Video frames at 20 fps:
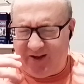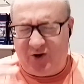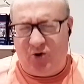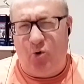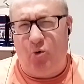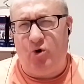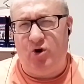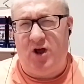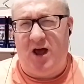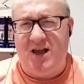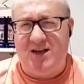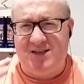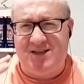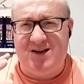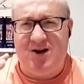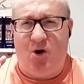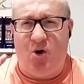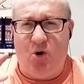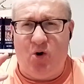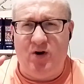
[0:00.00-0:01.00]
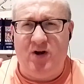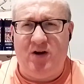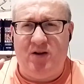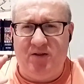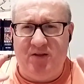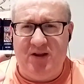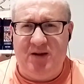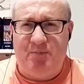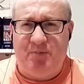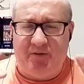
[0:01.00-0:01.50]
coat is on
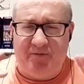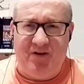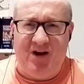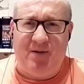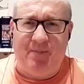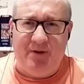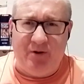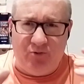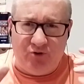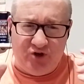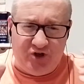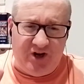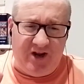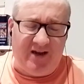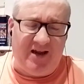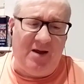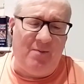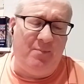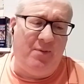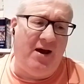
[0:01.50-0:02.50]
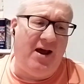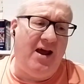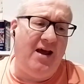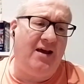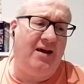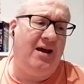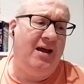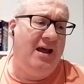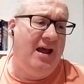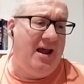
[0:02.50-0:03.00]
the proverbial shaky
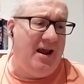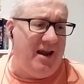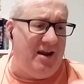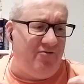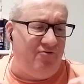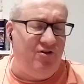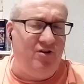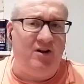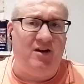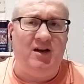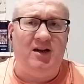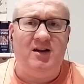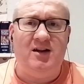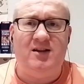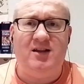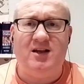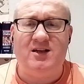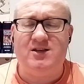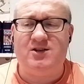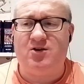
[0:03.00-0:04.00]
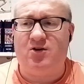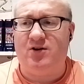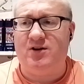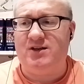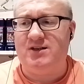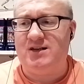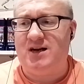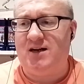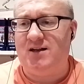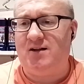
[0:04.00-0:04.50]
peg. He really needed this on
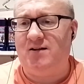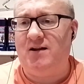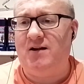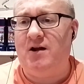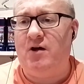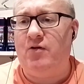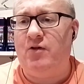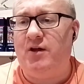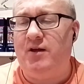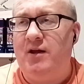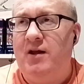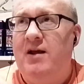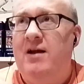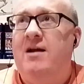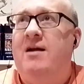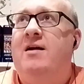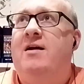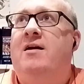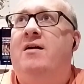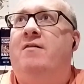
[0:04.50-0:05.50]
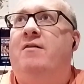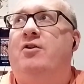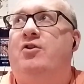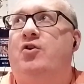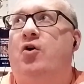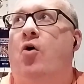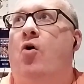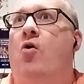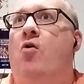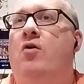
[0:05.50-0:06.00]
Saturday. Now, the
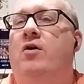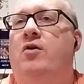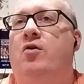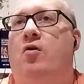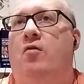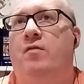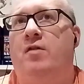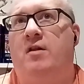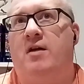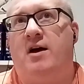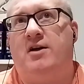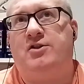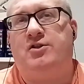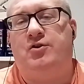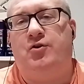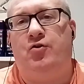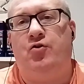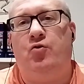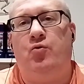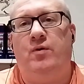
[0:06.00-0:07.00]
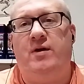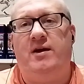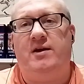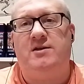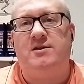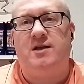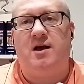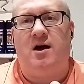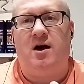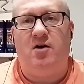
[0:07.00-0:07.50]
talk over the last 2
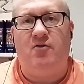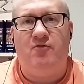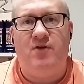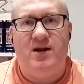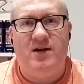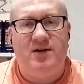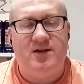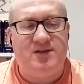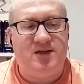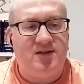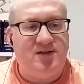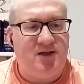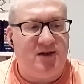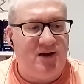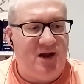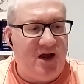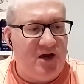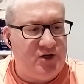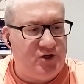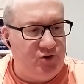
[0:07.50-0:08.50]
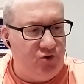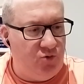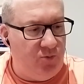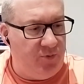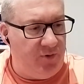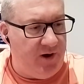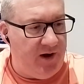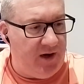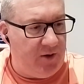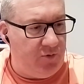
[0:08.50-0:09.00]
weeks, that horrendous international
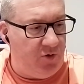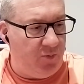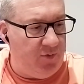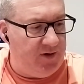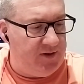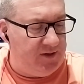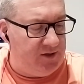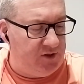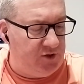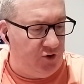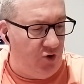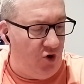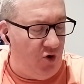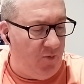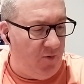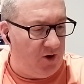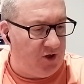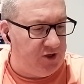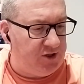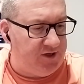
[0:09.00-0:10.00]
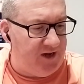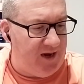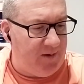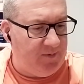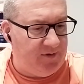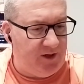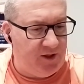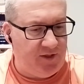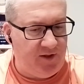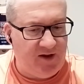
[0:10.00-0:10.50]
break where we had too much
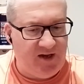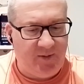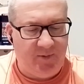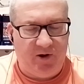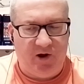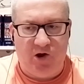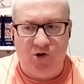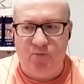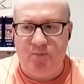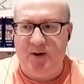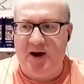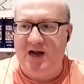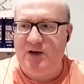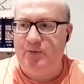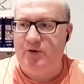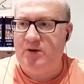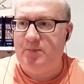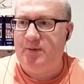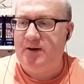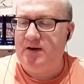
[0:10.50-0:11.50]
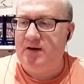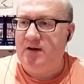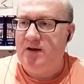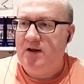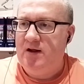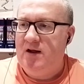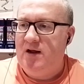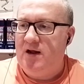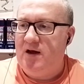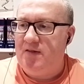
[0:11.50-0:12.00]
time to think about how bad we'd been
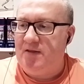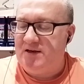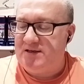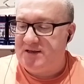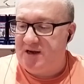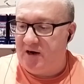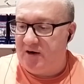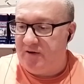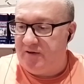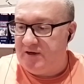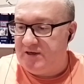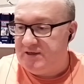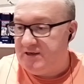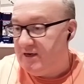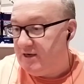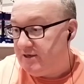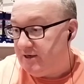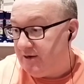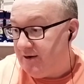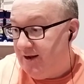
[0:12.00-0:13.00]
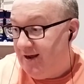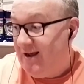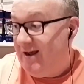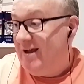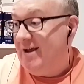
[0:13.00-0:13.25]
at the start of the season,